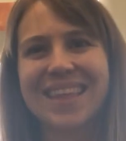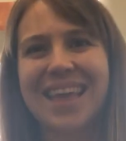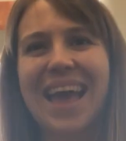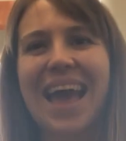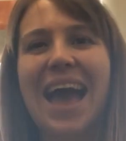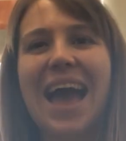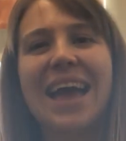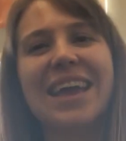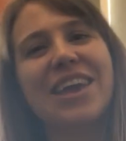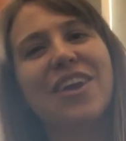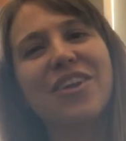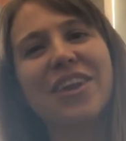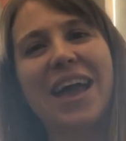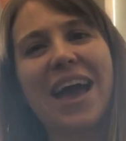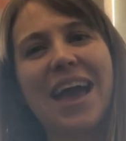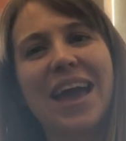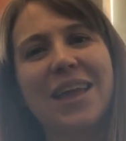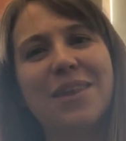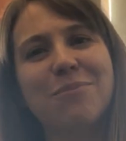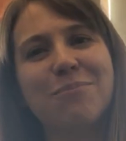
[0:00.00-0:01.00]
Hi Year
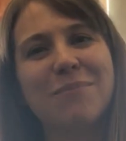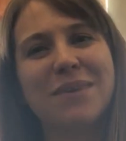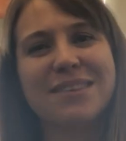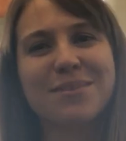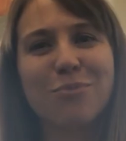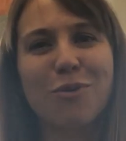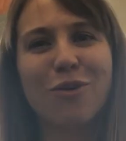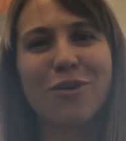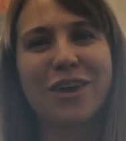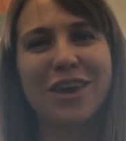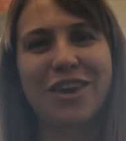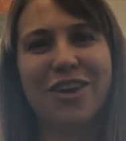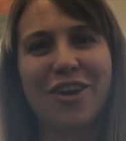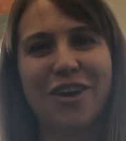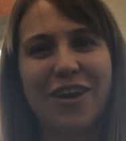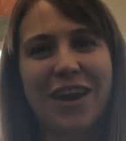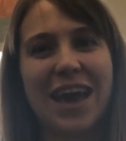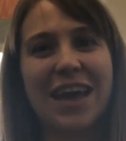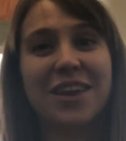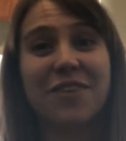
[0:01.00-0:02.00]
9, Miss Walker
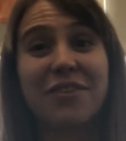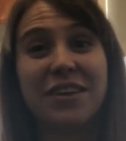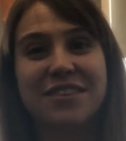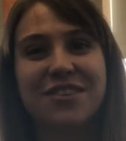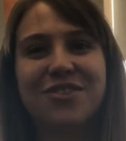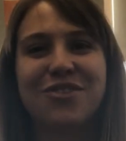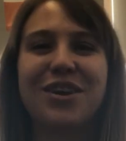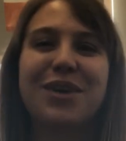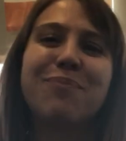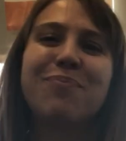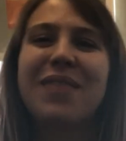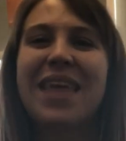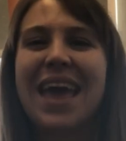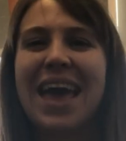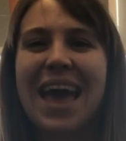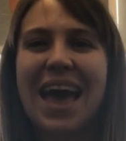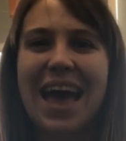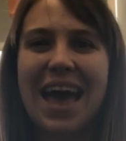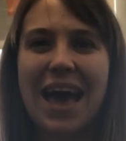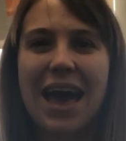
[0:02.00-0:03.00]
here, Head of History.
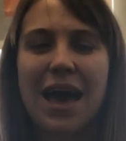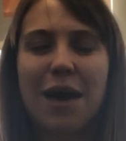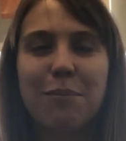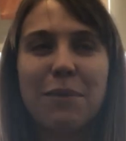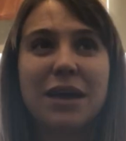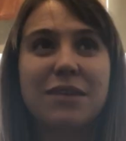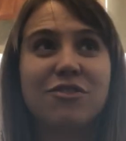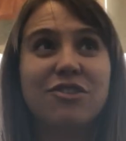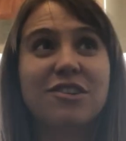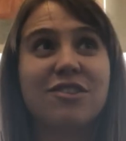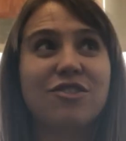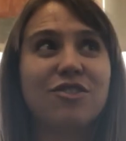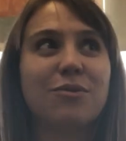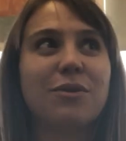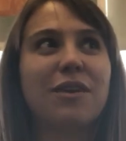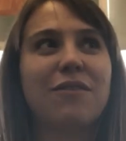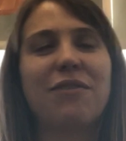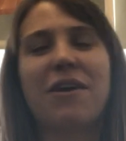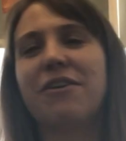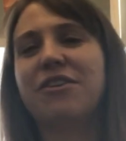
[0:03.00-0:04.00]
Just
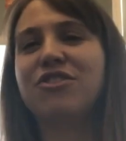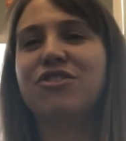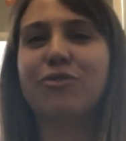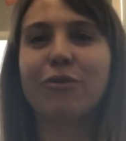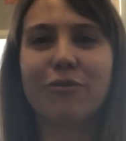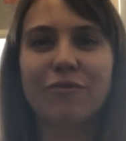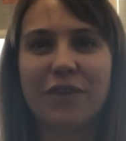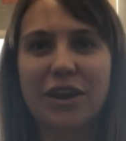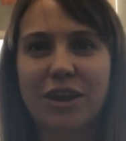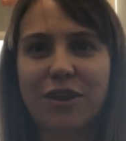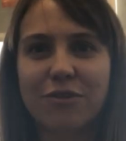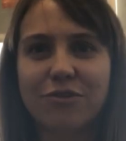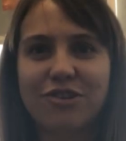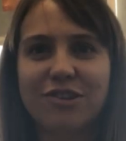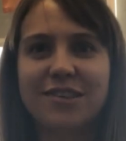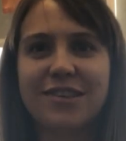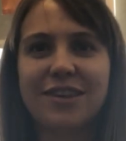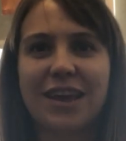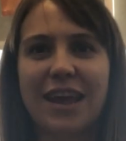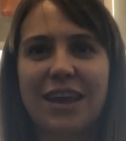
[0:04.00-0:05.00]
doing a very short video
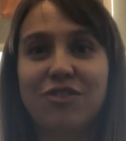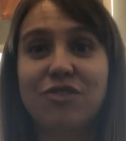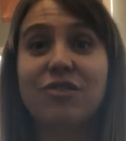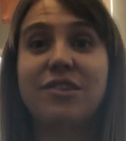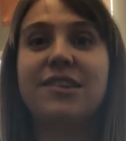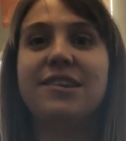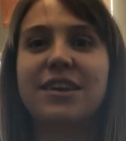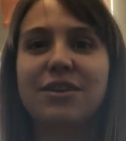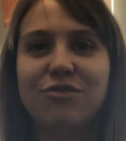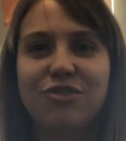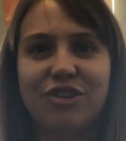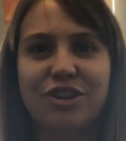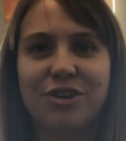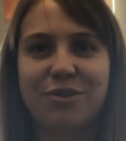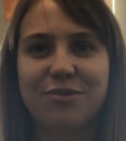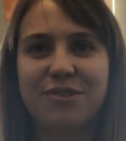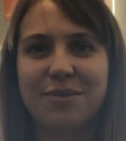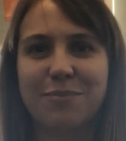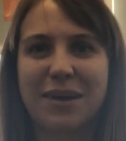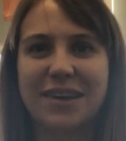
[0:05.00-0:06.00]
just to introduce
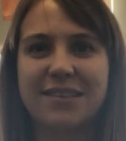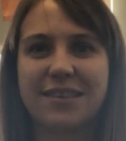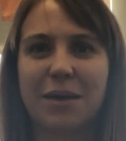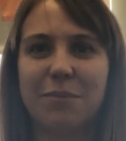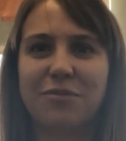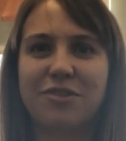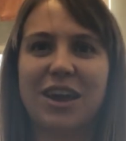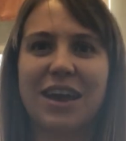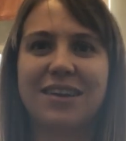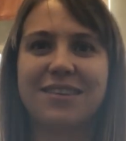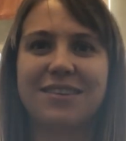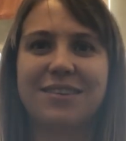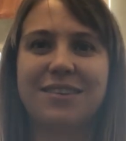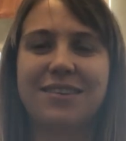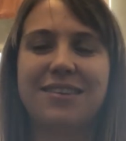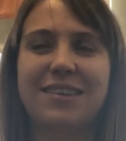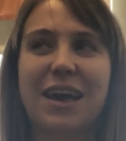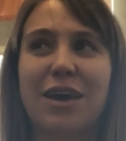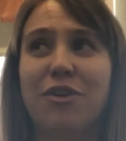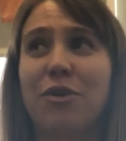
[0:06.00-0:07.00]
you to my subject
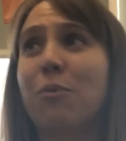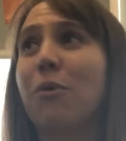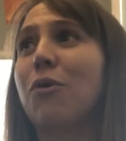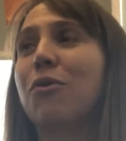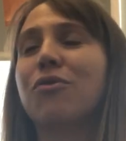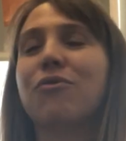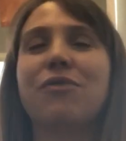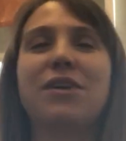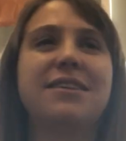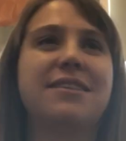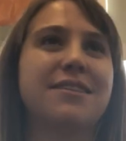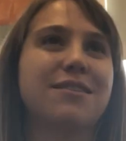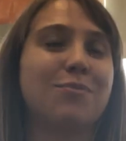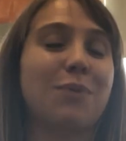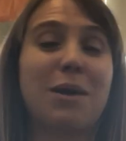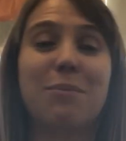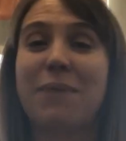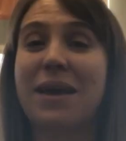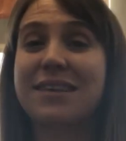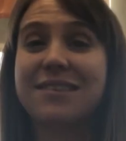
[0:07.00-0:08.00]
and tell you all the reasons
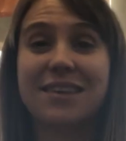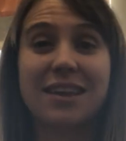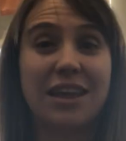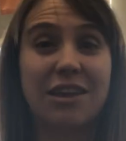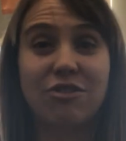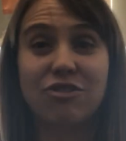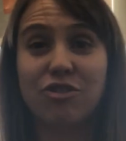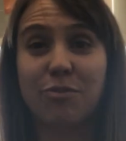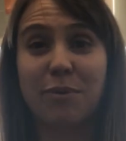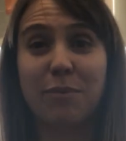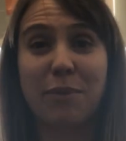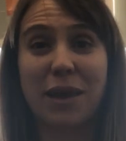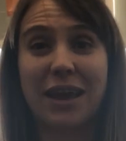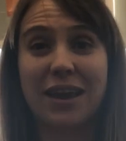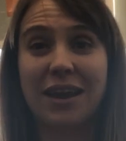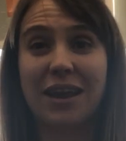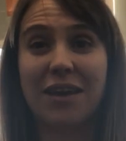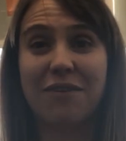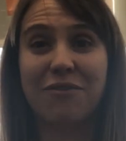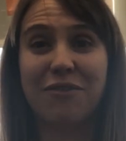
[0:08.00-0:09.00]
why basically you should be
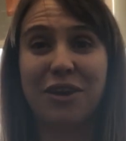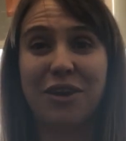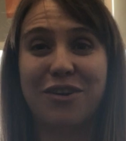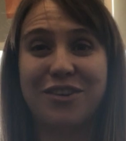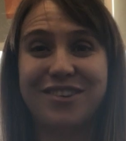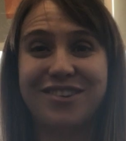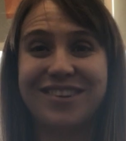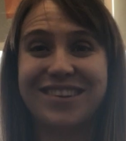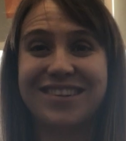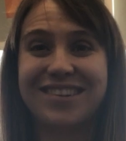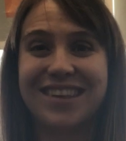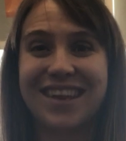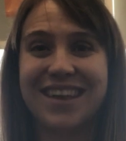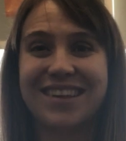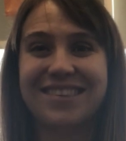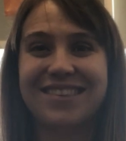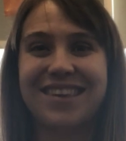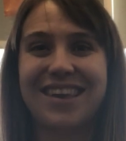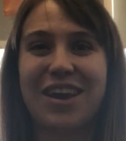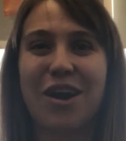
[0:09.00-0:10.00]
picking it for your
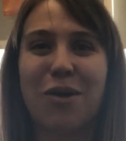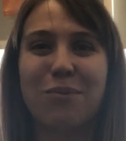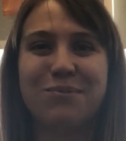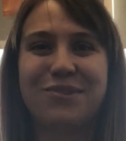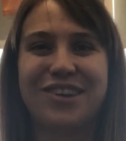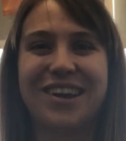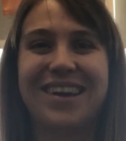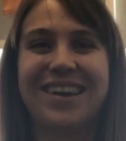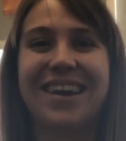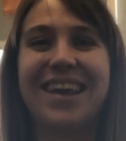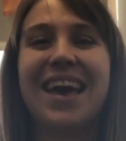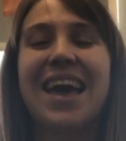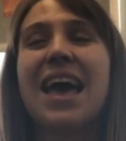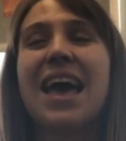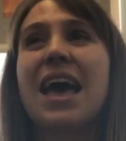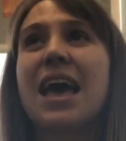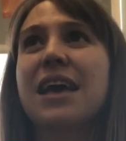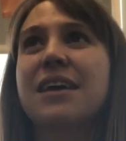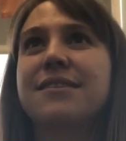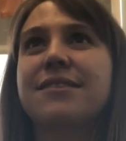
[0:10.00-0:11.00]
GCSE option.
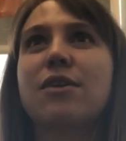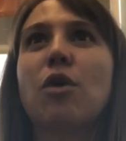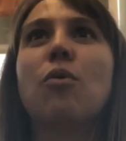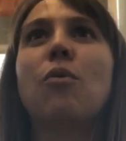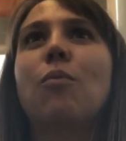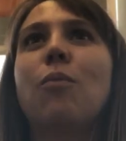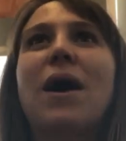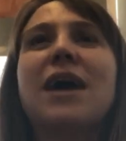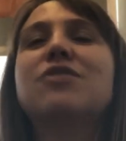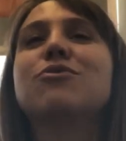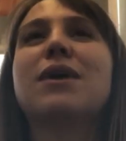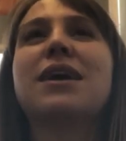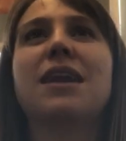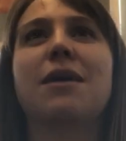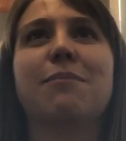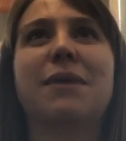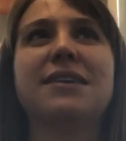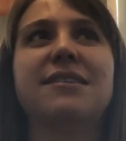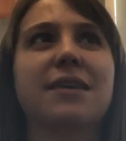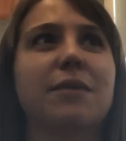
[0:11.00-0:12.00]
So why do I
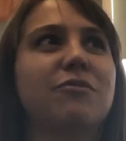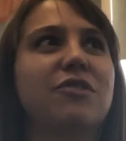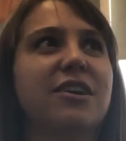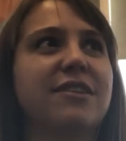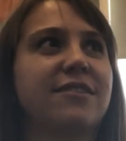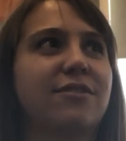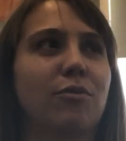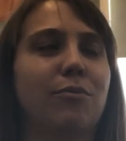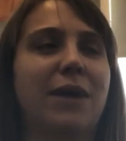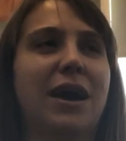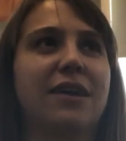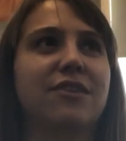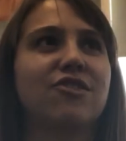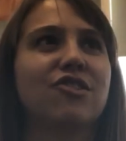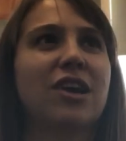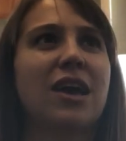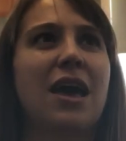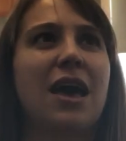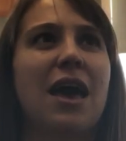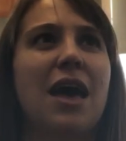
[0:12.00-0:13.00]
love my subject so much?
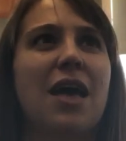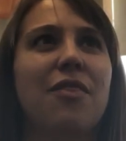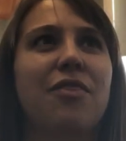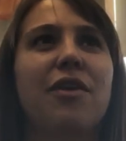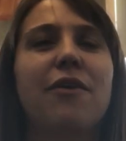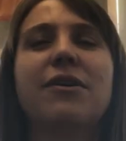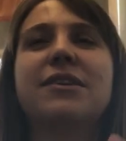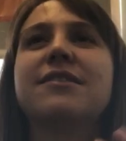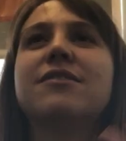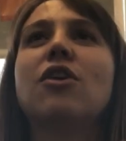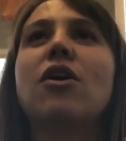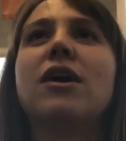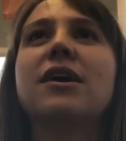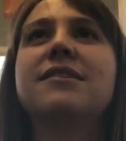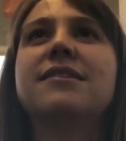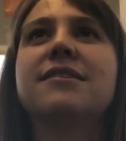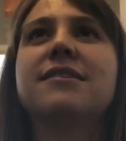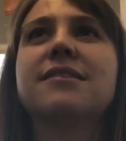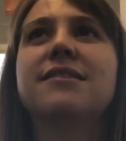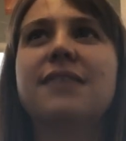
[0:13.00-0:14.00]
There is not a
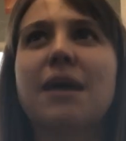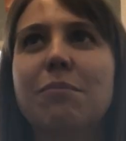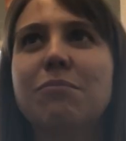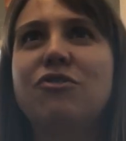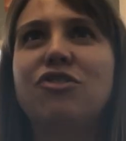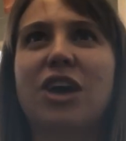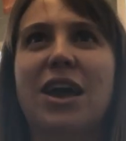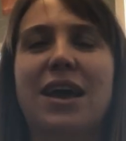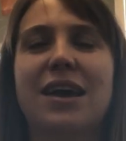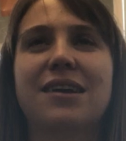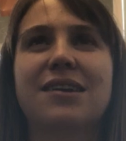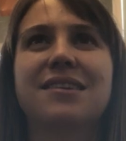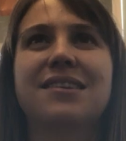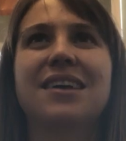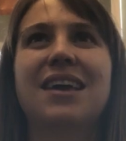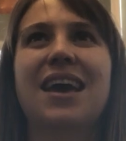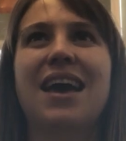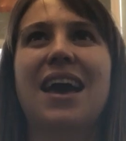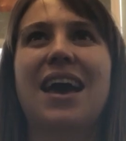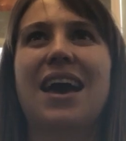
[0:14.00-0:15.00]
subject
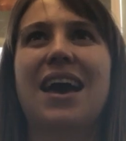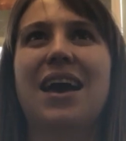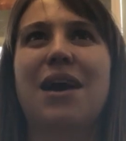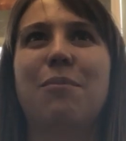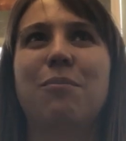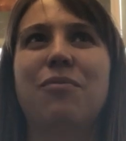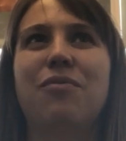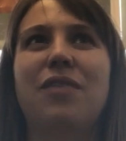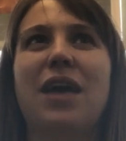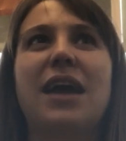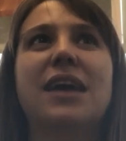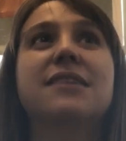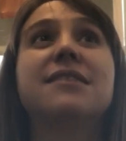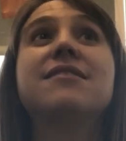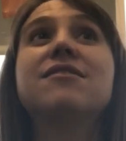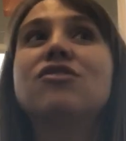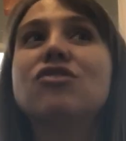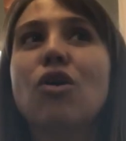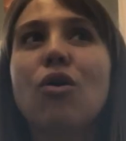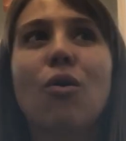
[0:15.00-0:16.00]
that
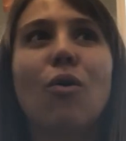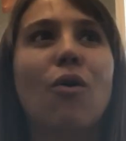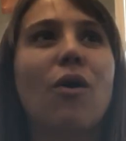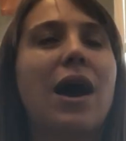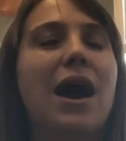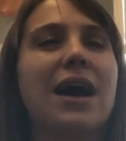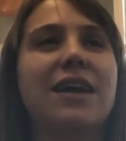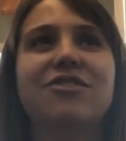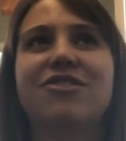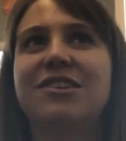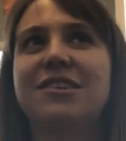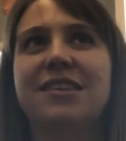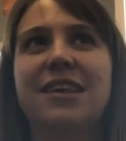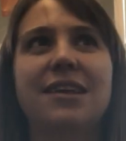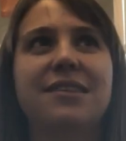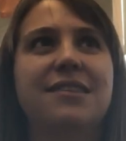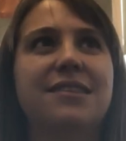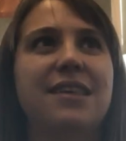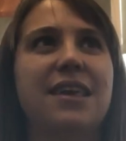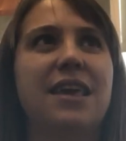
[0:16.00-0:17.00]
is taught at
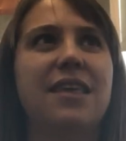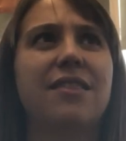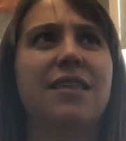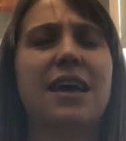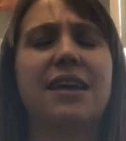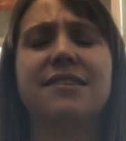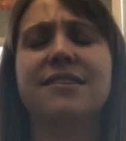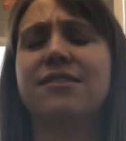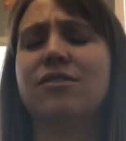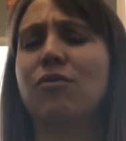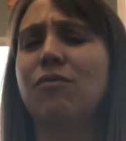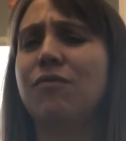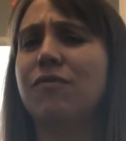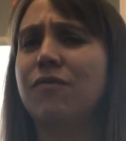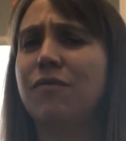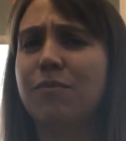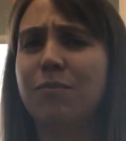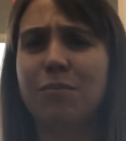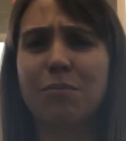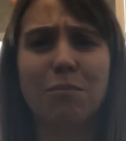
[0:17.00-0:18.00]
GCSE that is so
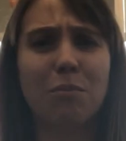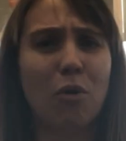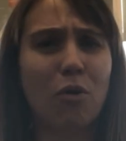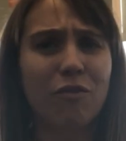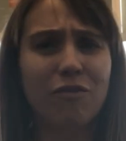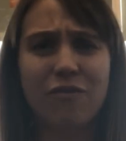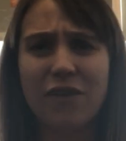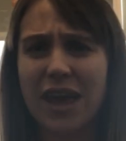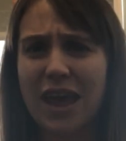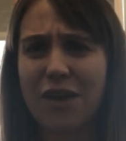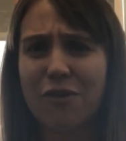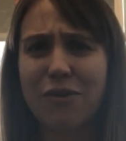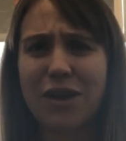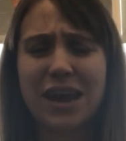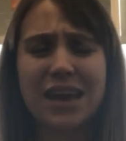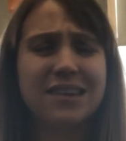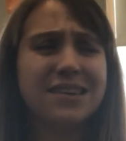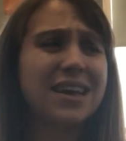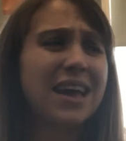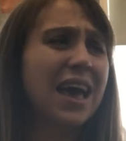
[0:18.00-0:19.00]
more
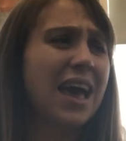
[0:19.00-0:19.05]
varied,